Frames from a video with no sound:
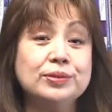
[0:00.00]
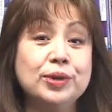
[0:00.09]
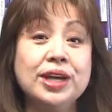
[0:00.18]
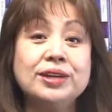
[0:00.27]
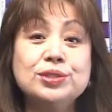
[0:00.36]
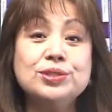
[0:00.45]
and
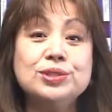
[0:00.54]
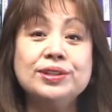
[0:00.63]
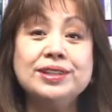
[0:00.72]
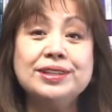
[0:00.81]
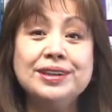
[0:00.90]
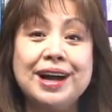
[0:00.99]
we
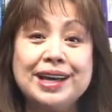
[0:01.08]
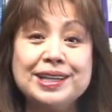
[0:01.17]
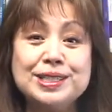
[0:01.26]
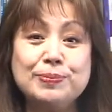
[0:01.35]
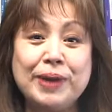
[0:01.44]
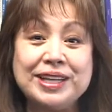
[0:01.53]
understood that God
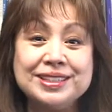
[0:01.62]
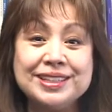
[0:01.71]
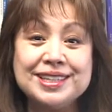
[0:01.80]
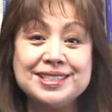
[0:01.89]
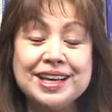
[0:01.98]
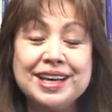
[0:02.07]

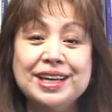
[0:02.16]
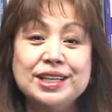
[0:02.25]
expected us